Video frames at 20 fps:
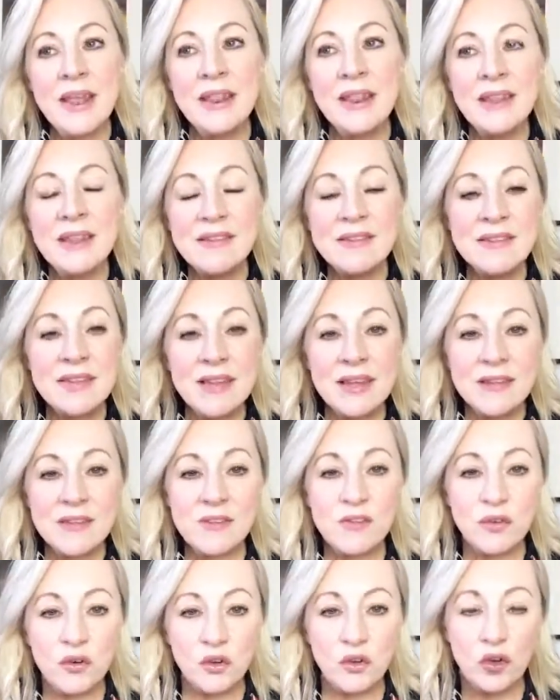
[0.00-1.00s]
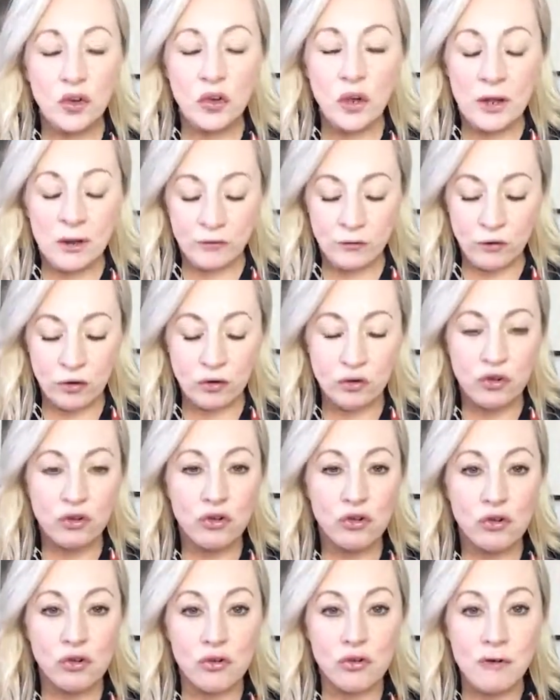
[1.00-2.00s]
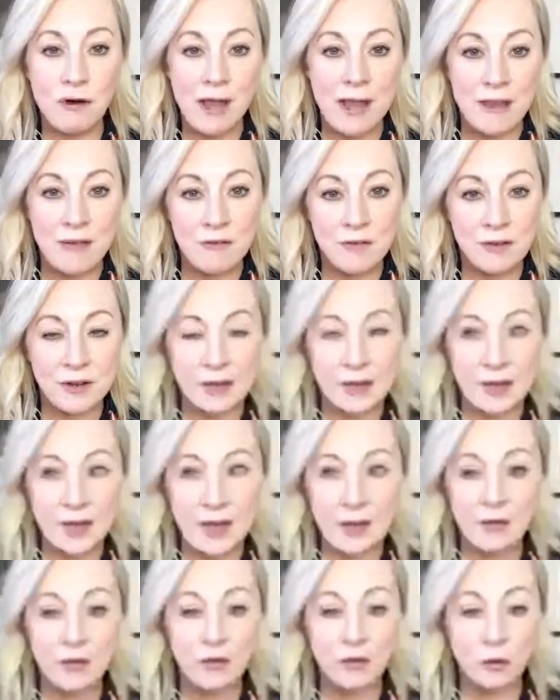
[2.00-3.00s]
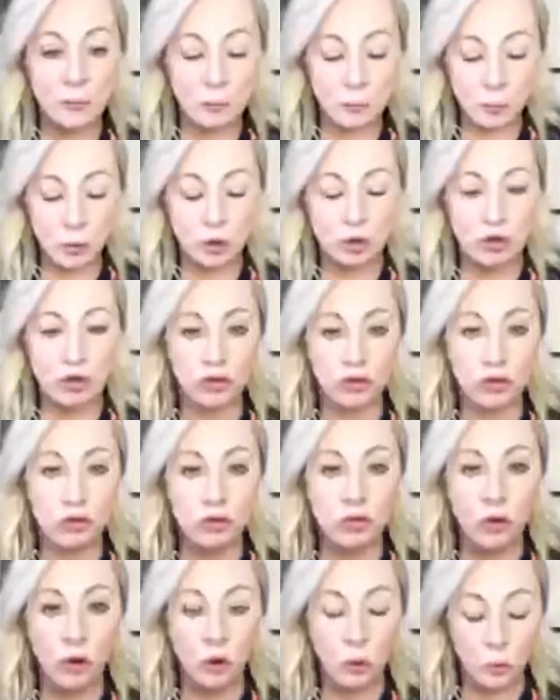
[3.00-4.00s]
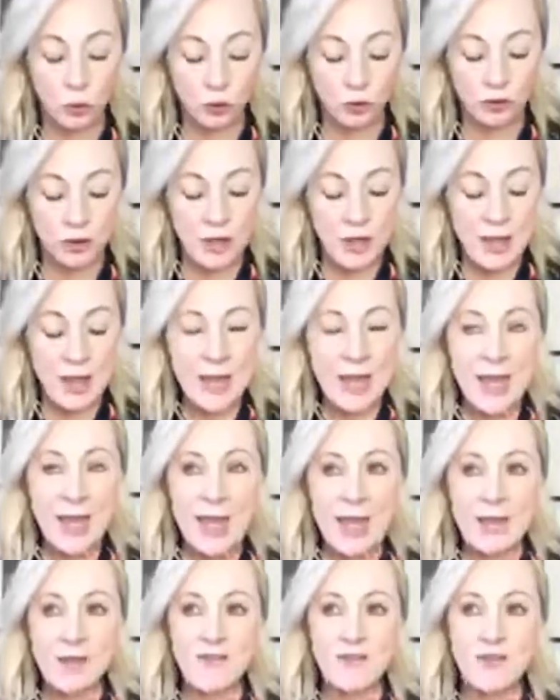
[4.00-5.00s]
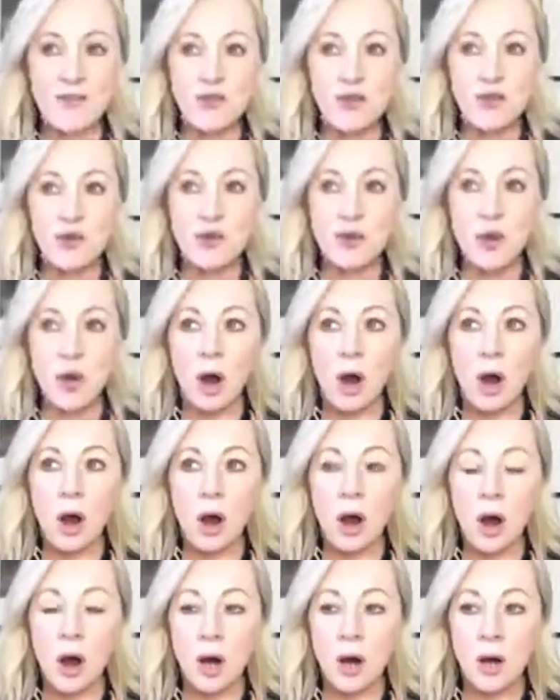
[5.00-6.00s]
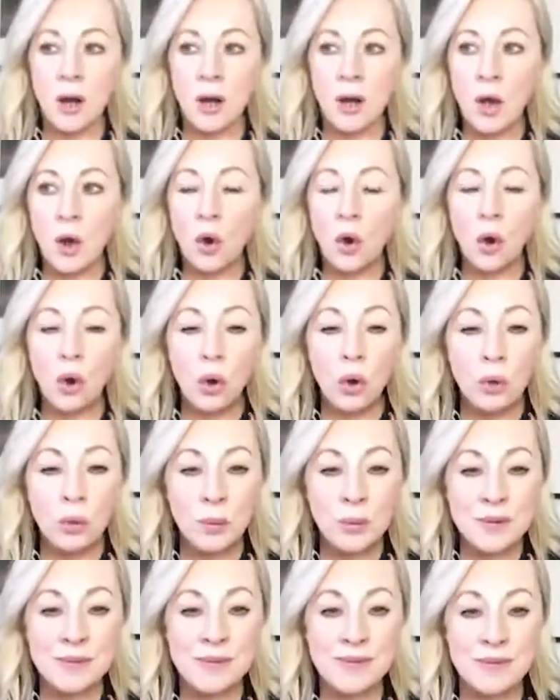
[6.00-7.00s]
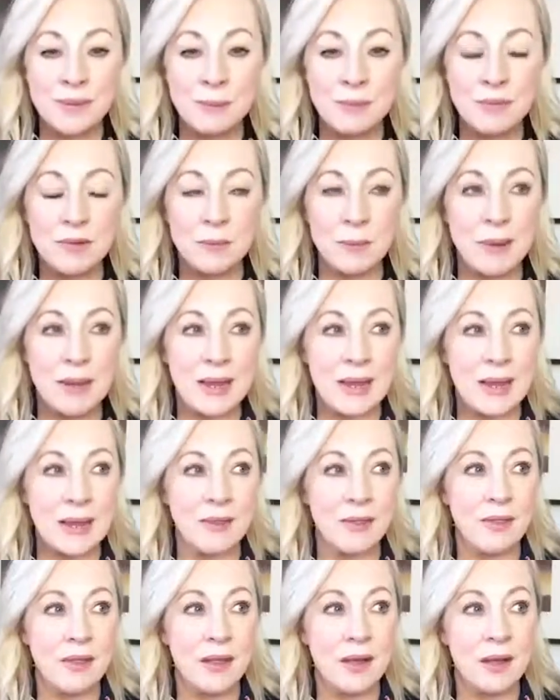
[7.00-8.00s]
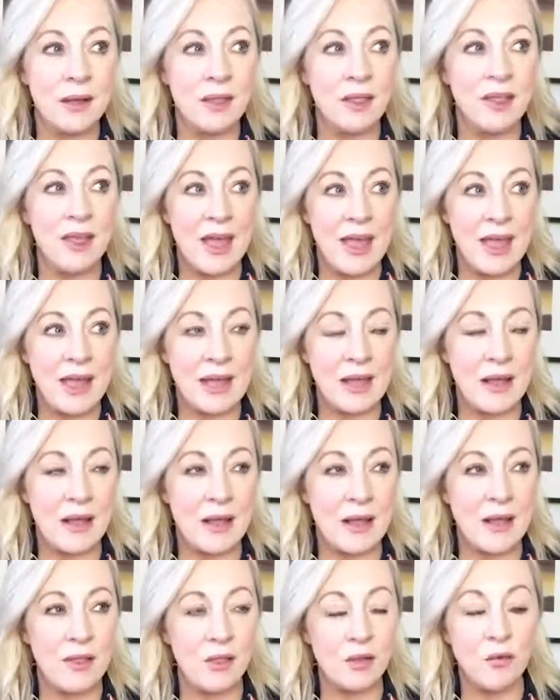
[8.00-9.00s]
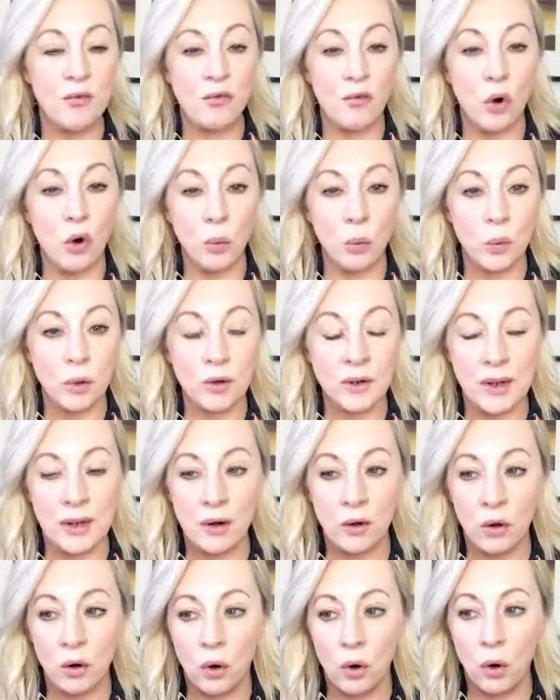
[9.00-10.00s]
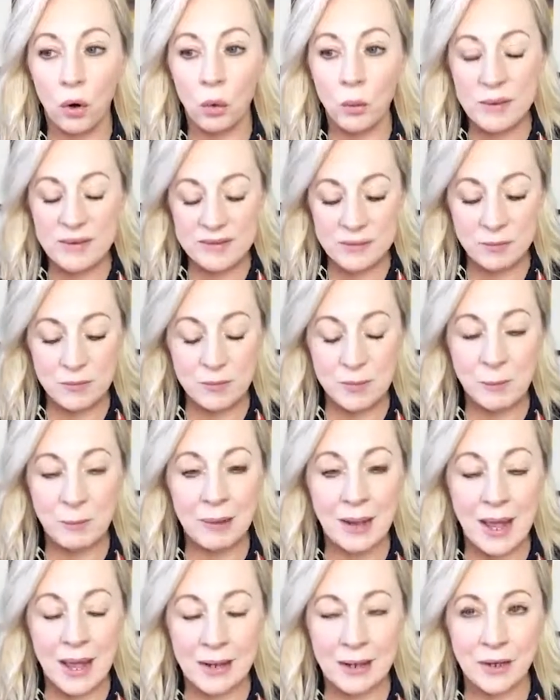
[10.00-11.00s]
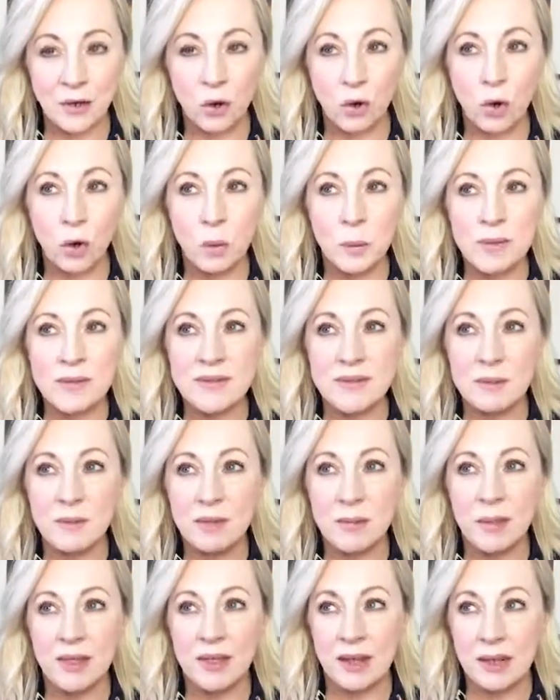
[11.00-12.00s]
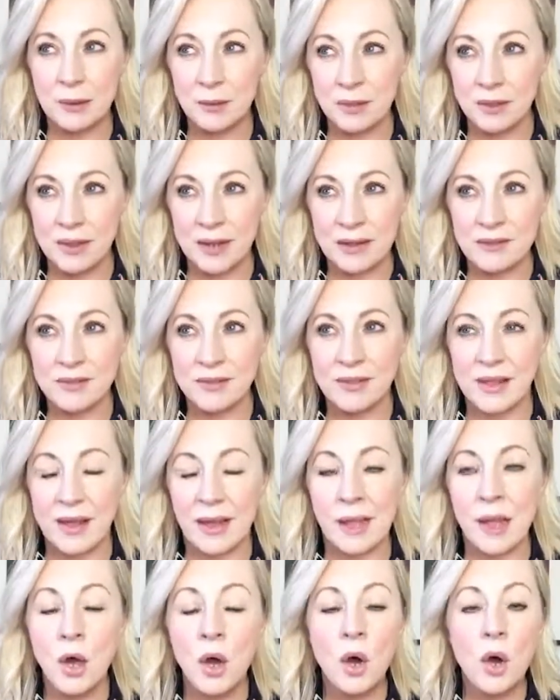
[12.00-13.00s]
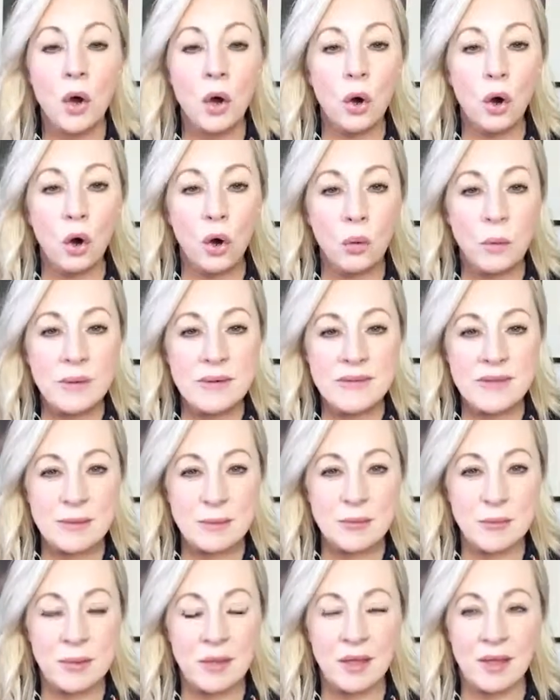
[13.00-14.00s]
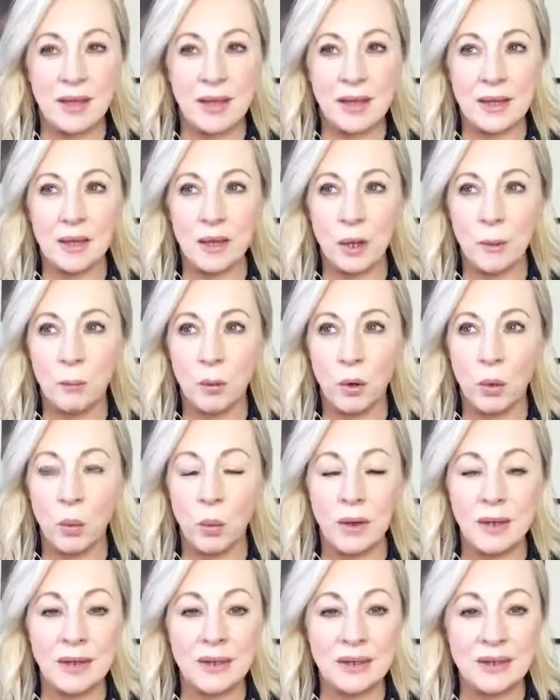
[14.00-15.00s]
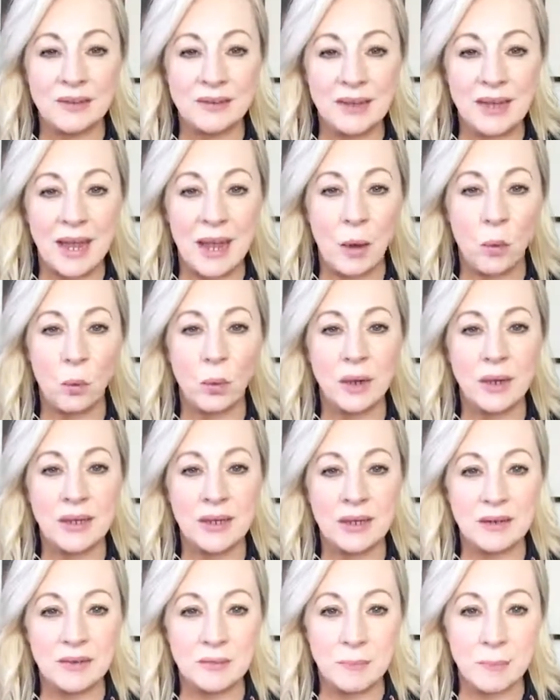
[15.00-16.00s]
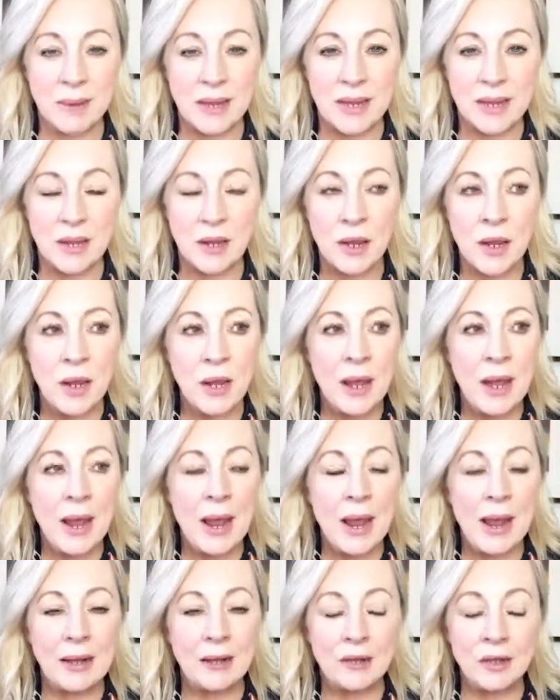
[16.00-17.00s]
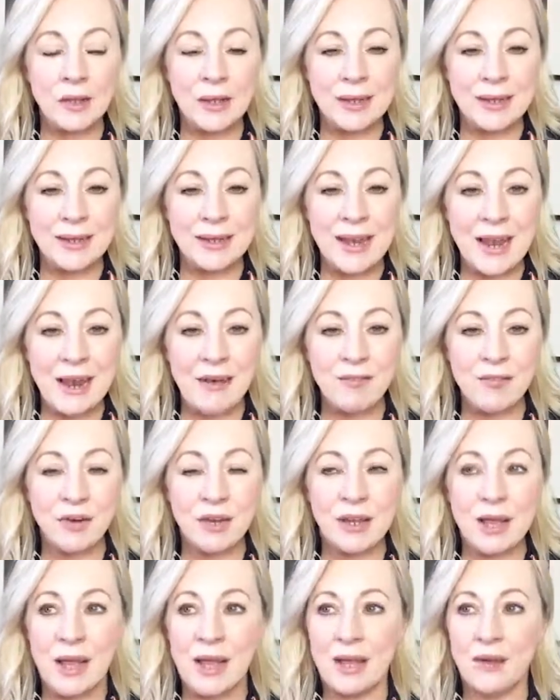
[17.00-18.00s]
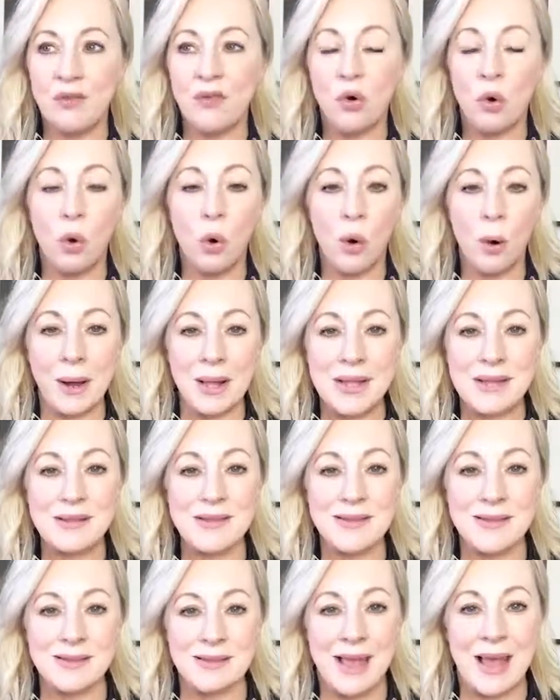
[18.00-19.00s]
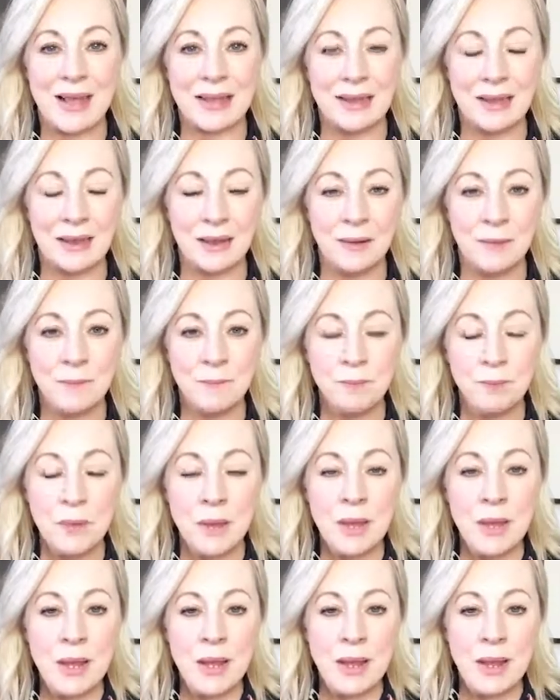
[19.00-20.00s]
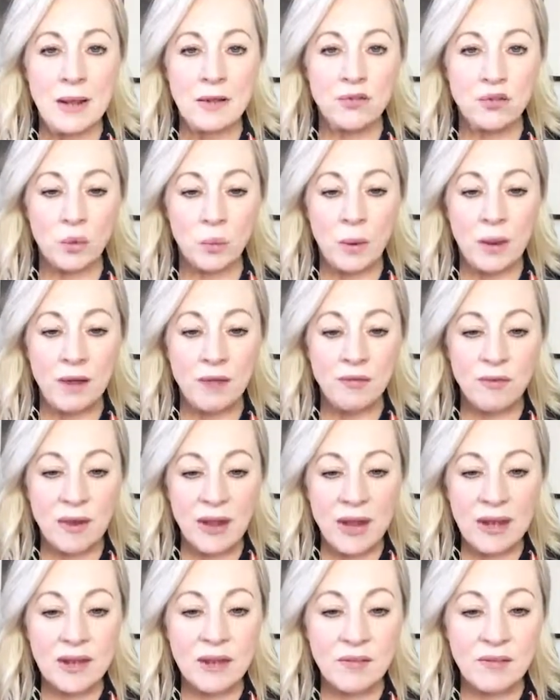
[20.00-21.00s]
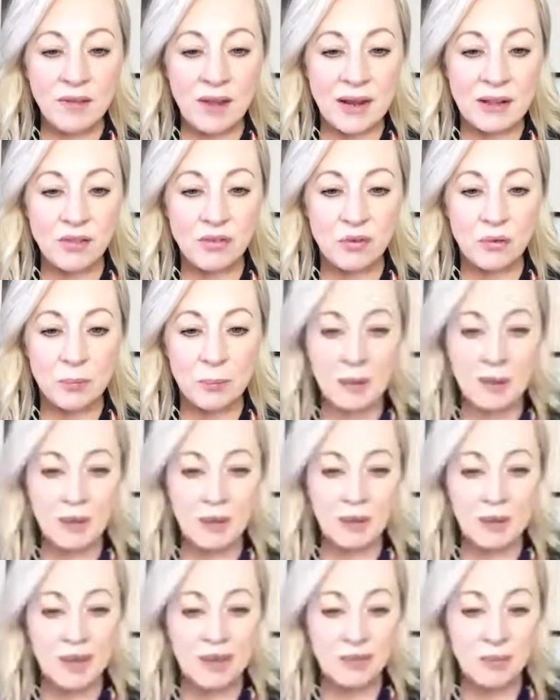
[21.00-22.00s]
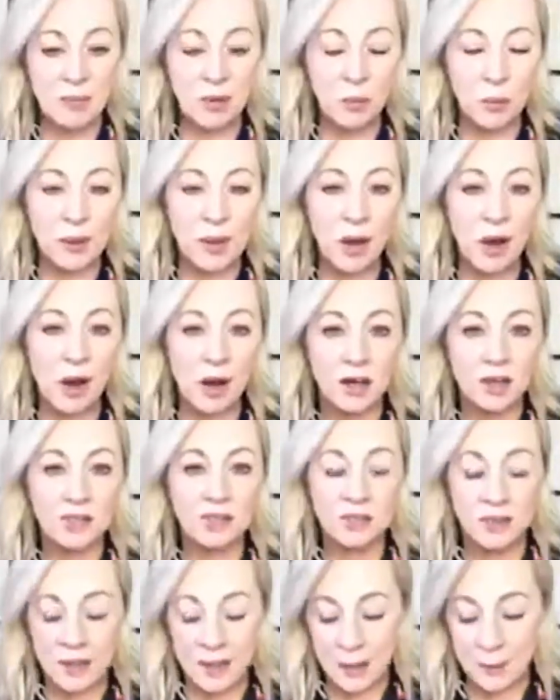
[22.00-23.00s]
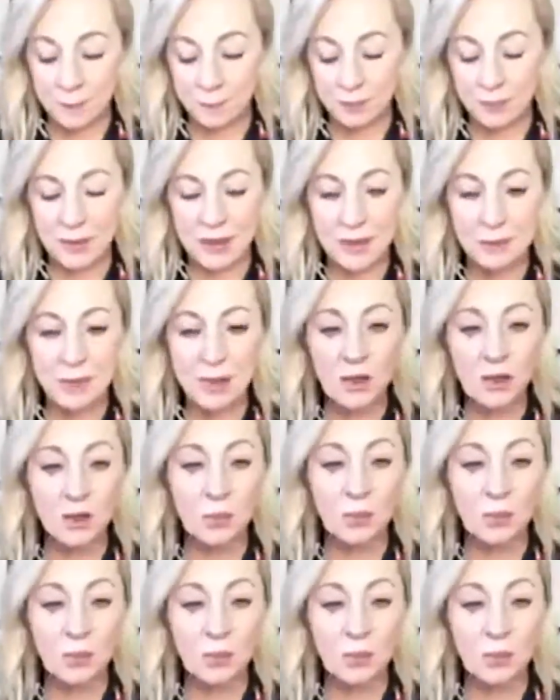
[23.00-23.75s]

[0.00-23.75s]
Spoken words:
this is for you if you're striving, if you're pushing forward, if you are always seem to be in the forward, or always seem to be planning, always seem to be thinking of the next thing, always seem to be thinking about what you need to get, where you need to be, and you can never kind of quite settle. So if any of that's familiar, give me a wee heart, give me a